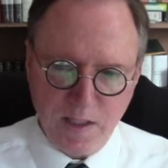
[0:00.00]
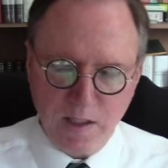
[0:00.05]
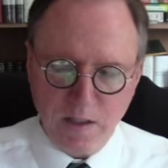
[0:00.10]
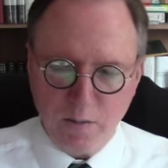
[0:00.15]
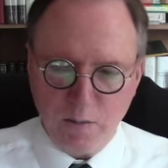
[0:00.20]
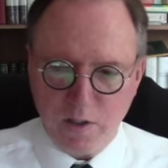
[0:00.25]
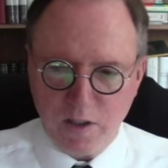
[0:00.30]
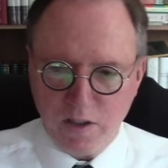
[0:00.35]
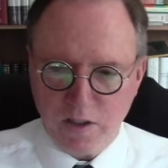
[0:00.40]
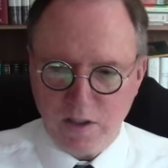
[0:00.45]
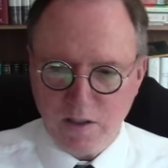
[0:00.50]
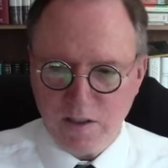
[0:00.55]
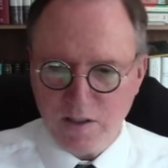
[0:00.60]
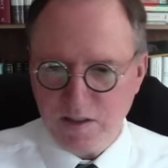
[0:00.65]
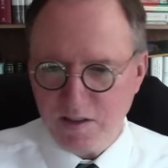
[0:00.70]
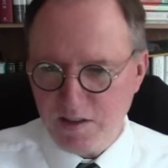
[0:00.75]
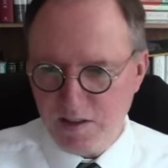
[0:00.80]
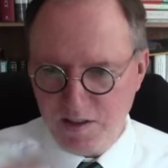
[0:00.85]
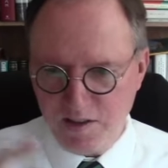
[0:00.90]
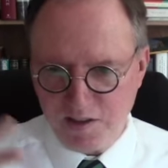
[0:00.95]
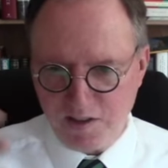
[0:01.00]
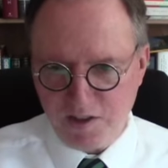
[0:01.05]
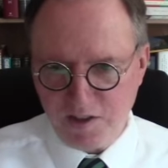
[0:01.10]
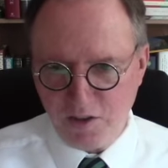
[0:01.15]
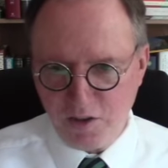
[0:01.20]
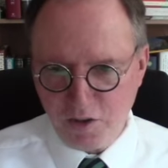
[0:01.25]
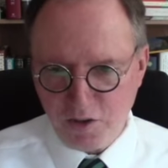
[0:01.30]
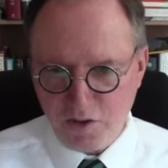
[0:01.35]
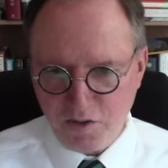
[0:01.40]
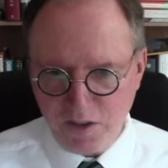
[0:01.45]
where it's
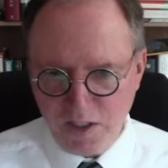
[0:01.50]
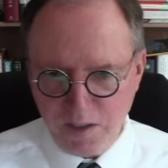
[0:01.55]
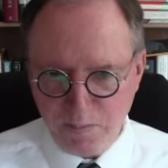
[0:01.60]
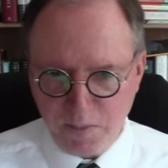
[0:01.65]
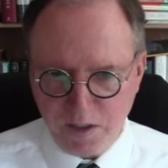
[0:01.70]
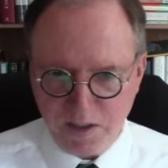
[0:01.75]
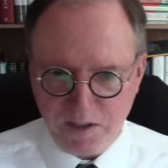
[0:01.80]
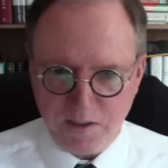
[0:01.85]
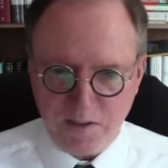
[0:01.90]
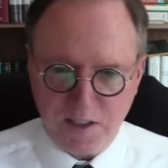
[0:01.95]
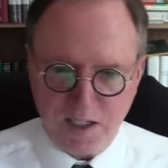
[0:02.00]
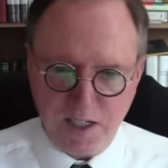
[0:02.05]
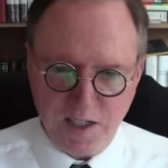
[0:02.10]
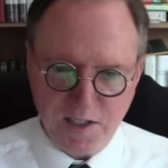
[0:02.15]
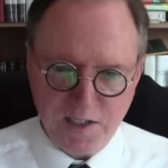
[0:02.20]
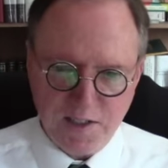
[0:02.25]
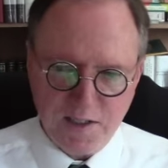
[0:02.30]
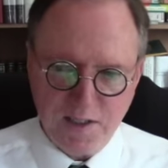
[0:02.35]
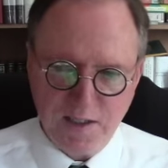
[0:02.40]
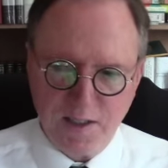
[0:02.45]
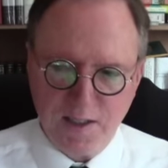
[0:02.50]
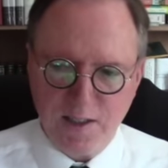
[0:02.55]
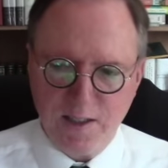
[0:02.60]
no creed but Christ.